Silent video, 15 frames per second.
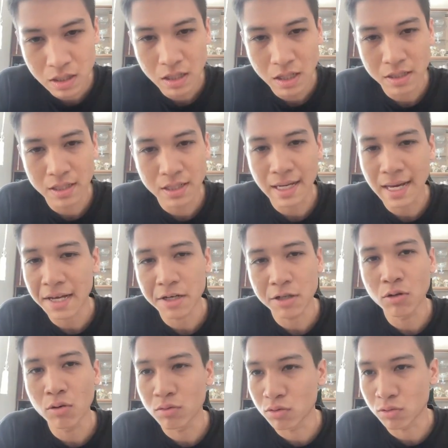I didn't had a
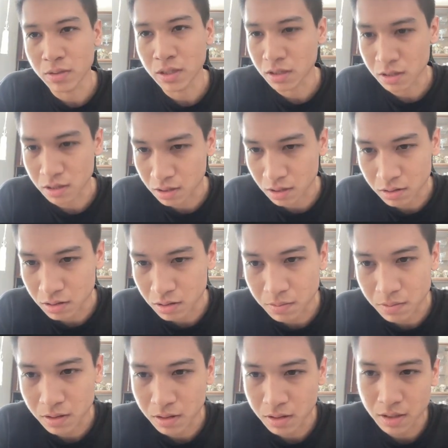goal to make the startup.
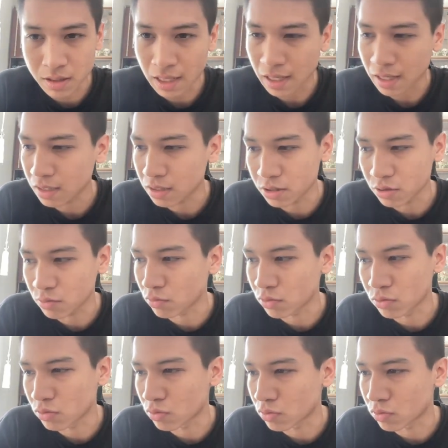I just
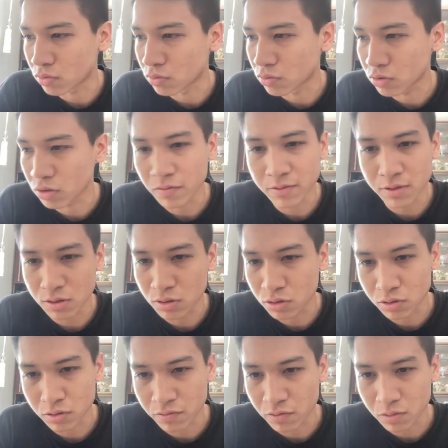wanted to solve this
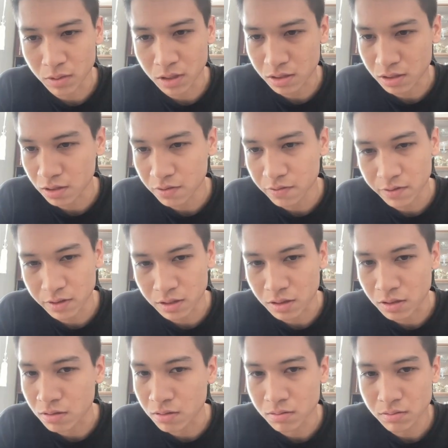issue for myself
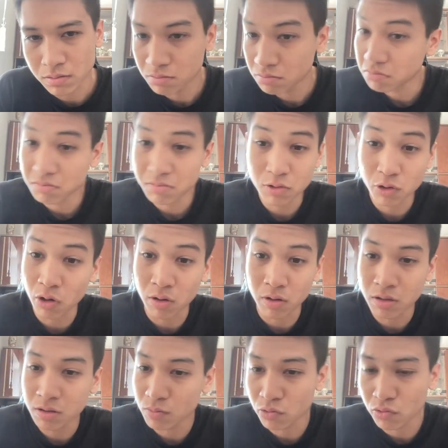and
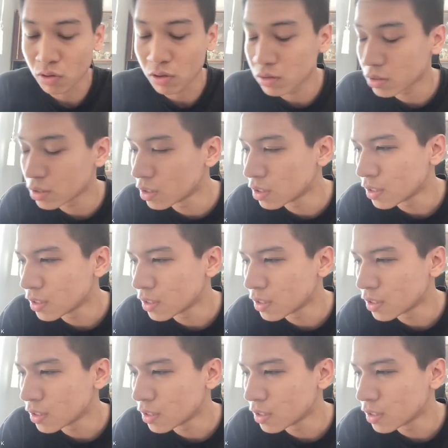move on.